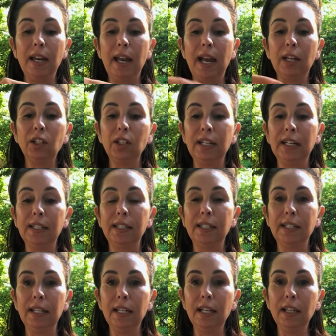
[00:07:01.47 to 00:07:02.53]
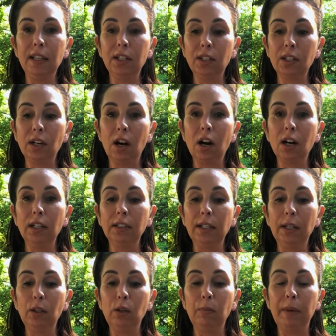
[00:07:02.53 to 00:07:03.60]
actually extended the scar a
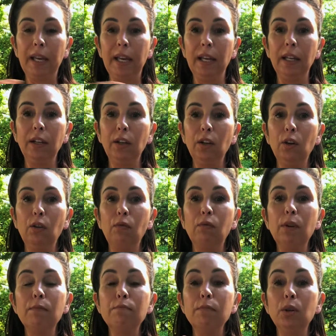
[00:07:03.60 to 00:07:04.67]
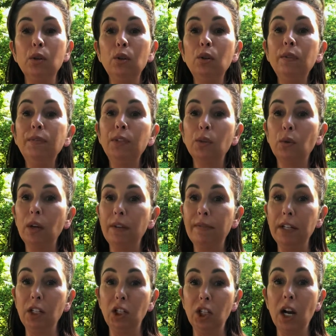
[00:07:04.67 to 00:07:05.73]
little bit, removed sort of a
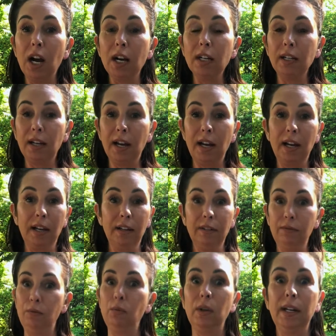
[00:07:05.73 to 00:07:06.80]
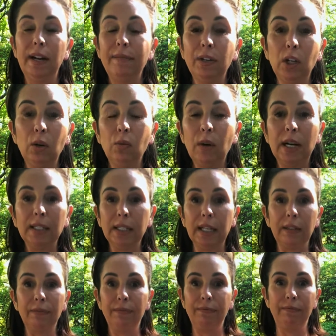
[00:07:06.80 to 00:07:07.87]
chunk of whatever it was, like
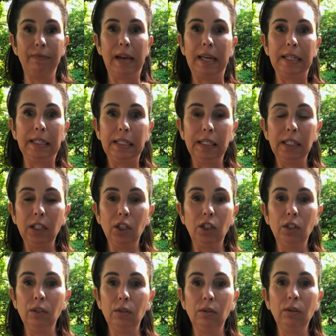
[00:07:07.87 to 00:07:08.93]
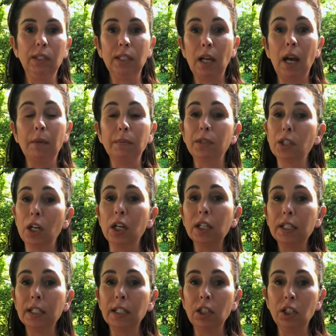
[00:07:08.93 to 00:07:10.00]
fatty tissue, scar
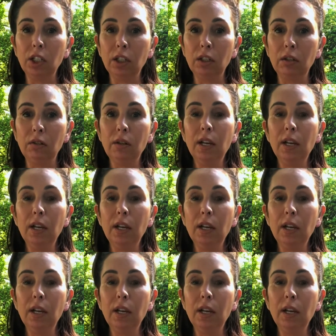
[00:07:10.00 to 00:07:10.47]
tissue,